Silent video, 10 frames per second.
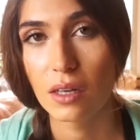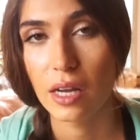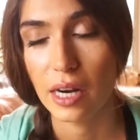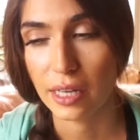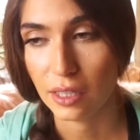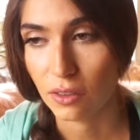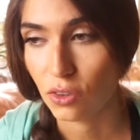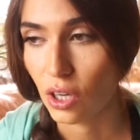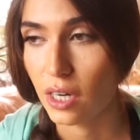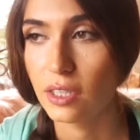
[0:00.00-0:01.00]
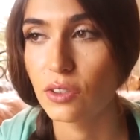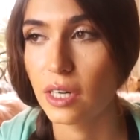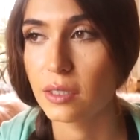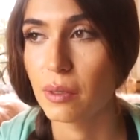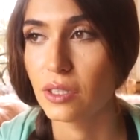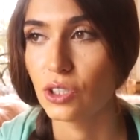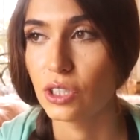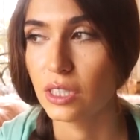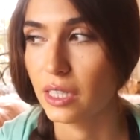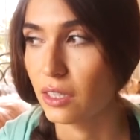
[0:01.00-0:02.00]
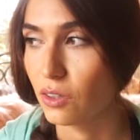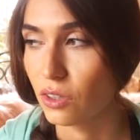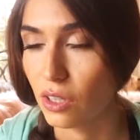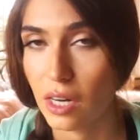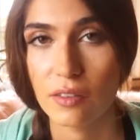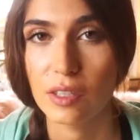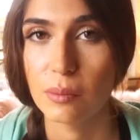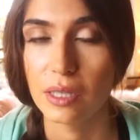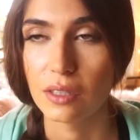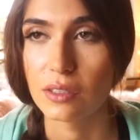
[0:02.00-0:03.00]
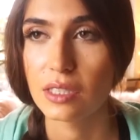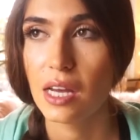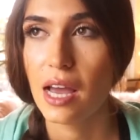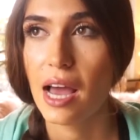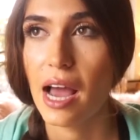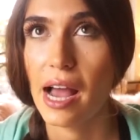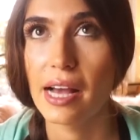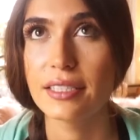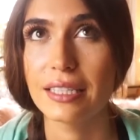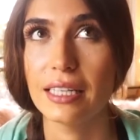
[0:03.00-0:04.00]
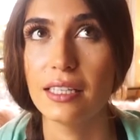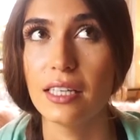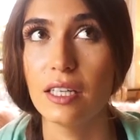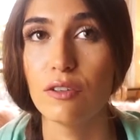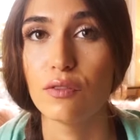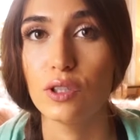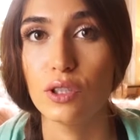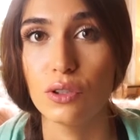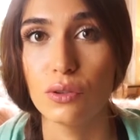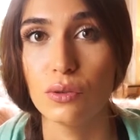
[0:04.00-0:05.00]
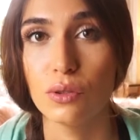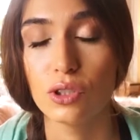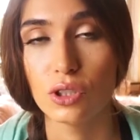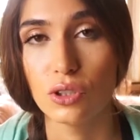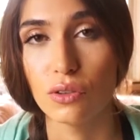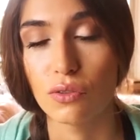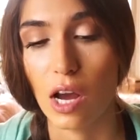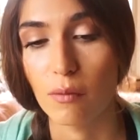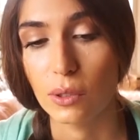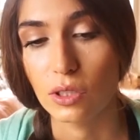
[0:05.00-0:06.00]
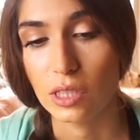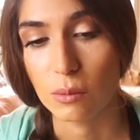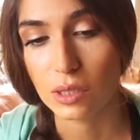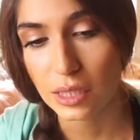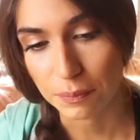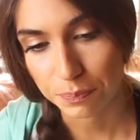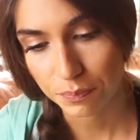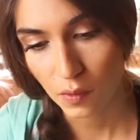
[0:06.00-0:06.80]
And I get a lot of direct messages, I get a lot of emails asking if you should do 5-MeO DMT.